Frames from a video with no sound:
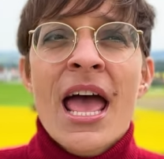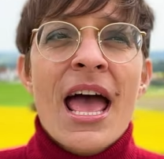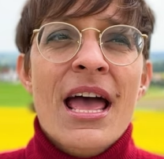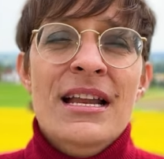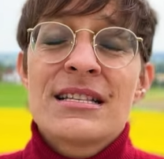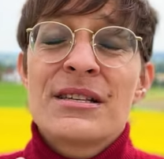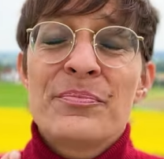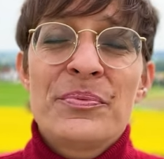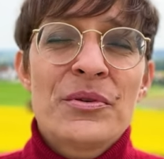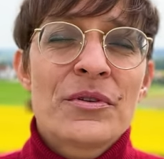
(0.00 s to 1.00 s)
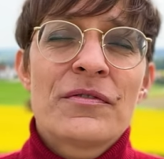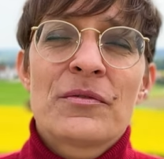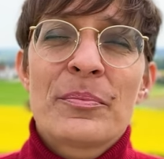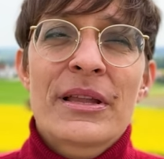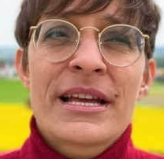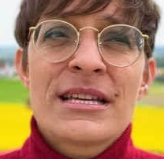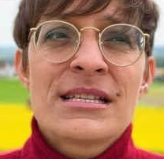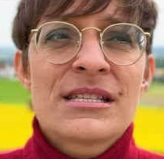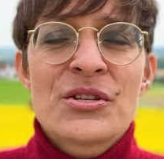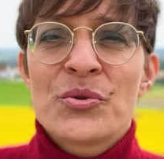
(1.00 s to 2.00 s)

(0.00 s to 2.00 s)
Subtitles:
and it's a beautiful place